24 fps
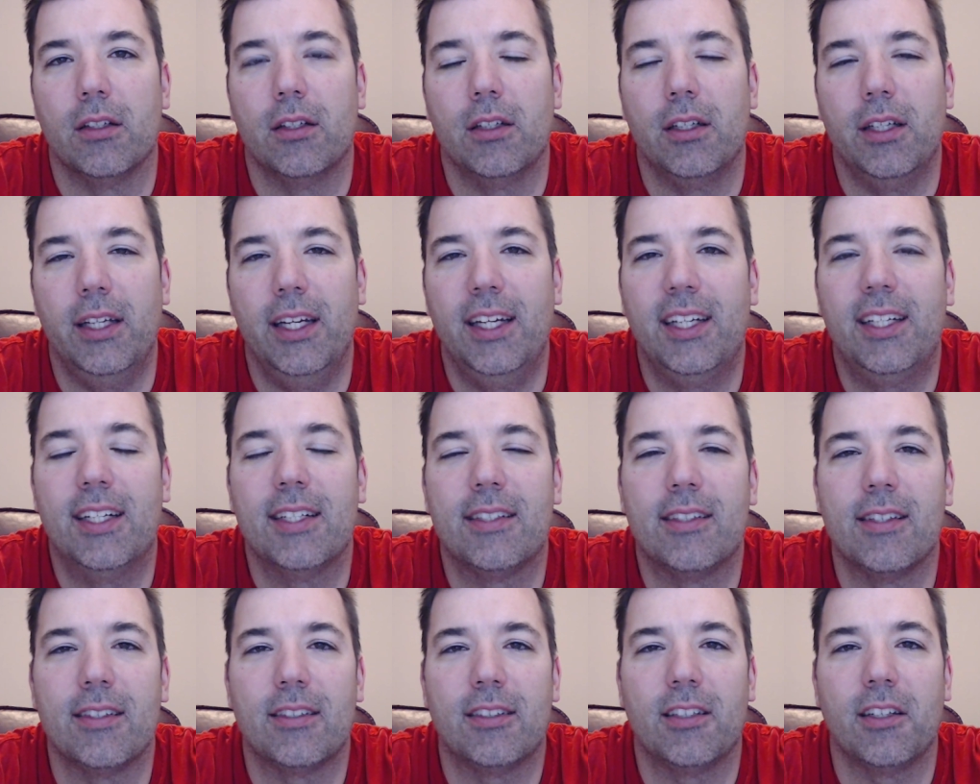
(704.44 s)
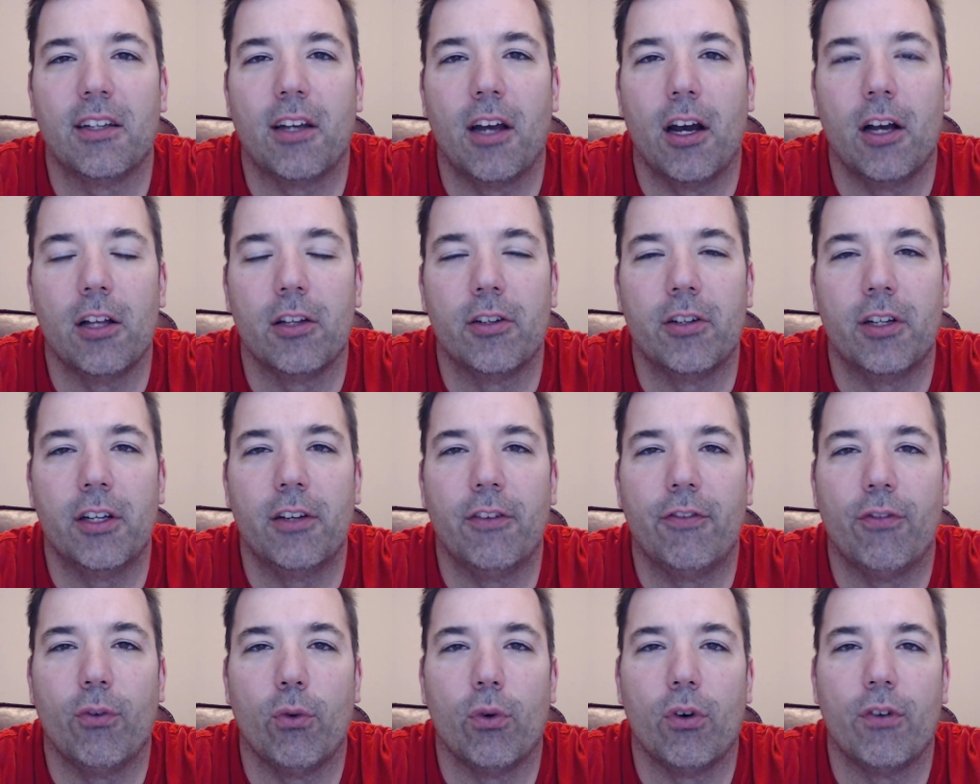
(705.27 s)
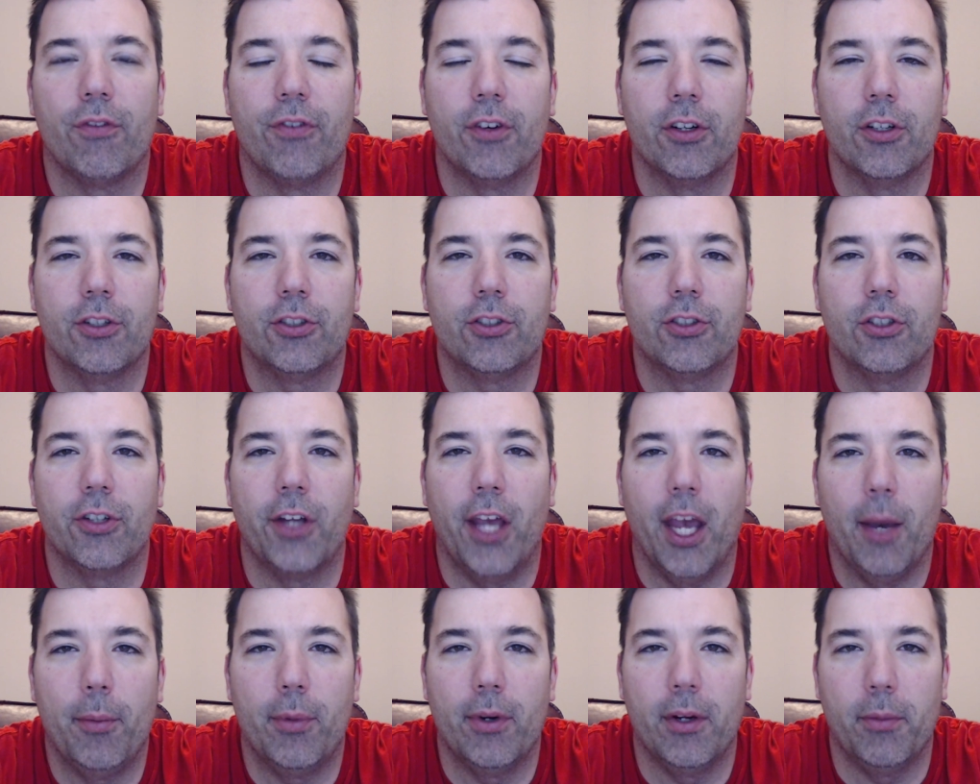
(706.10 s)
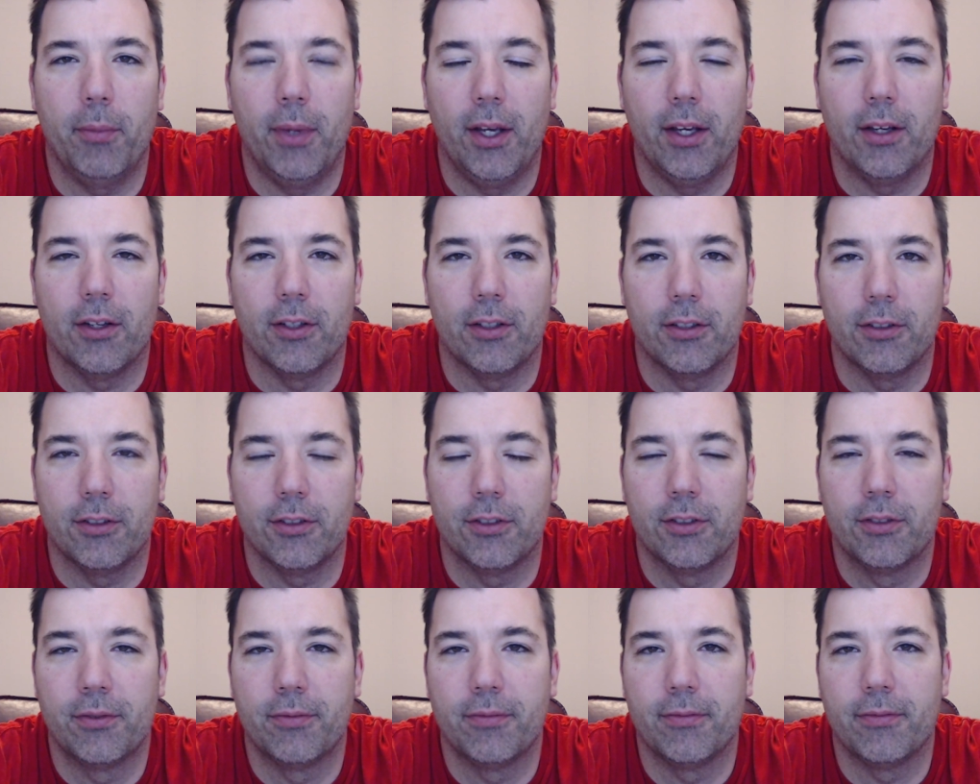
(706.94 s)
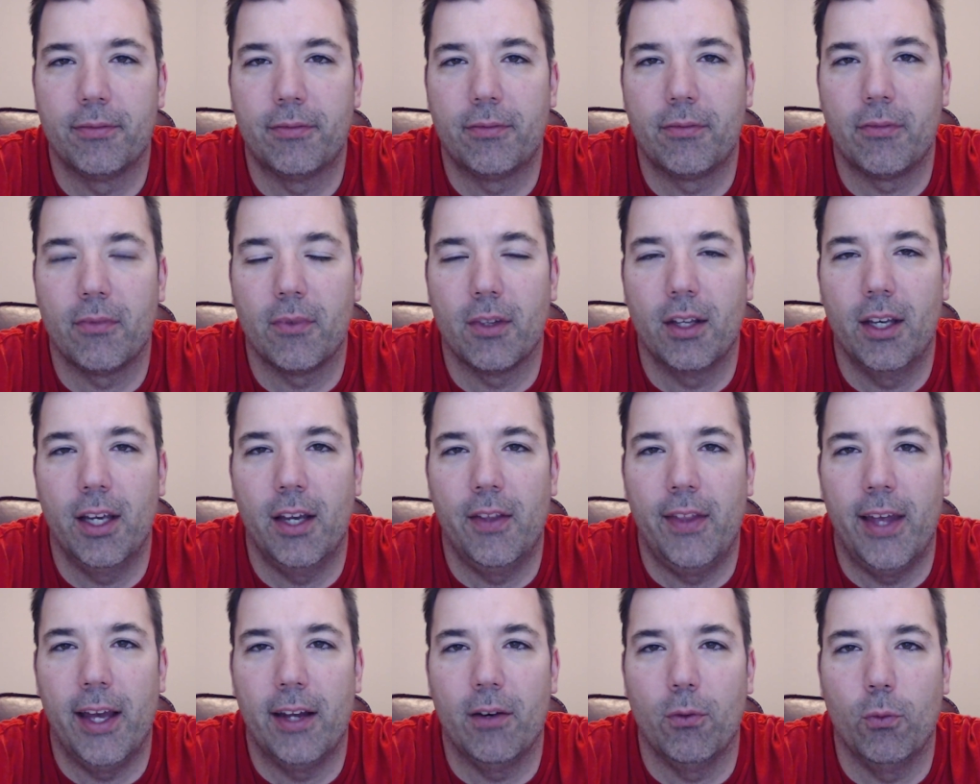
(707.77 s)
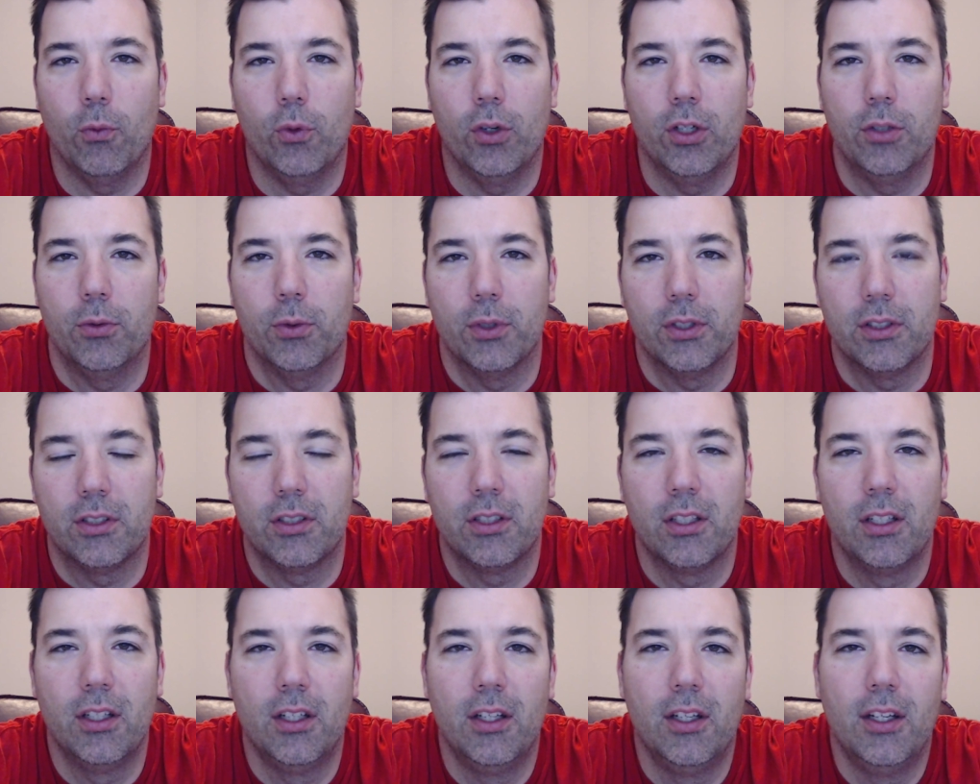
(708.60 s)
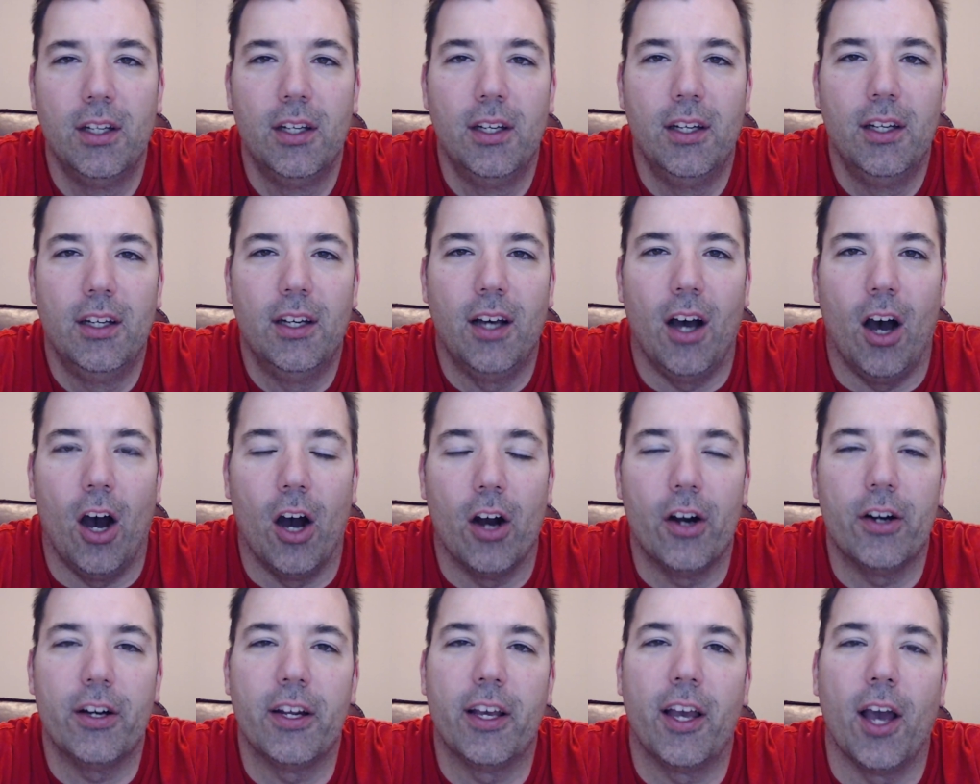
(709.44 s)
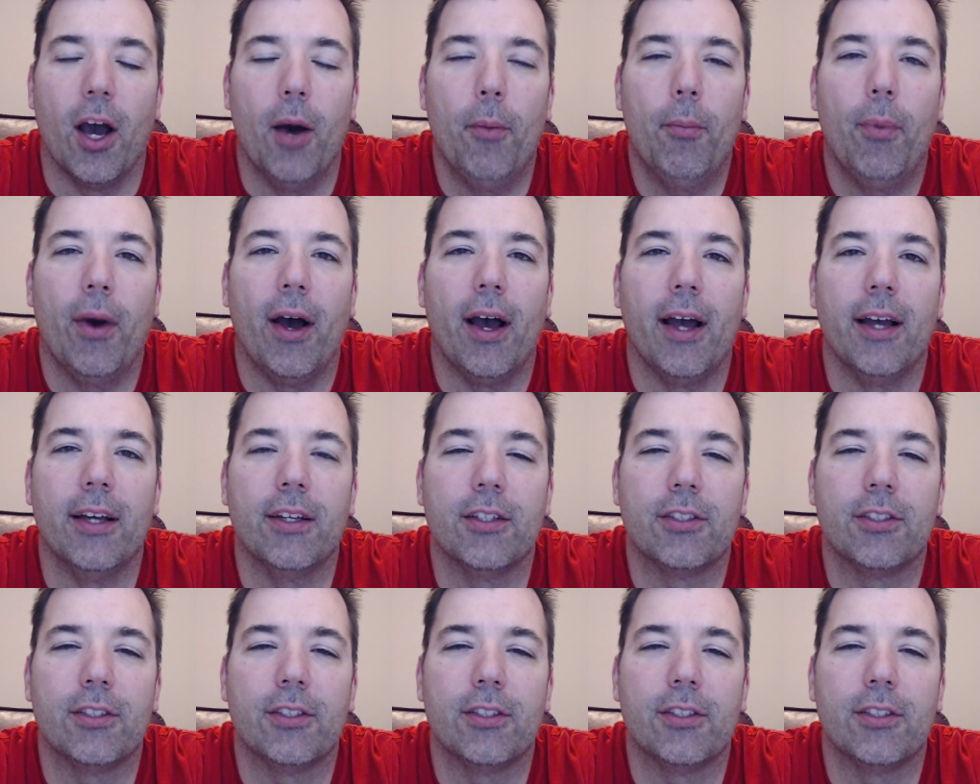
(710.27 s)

inconsistent coloring for furniture and cabinet makers, and that wood was hard to come by.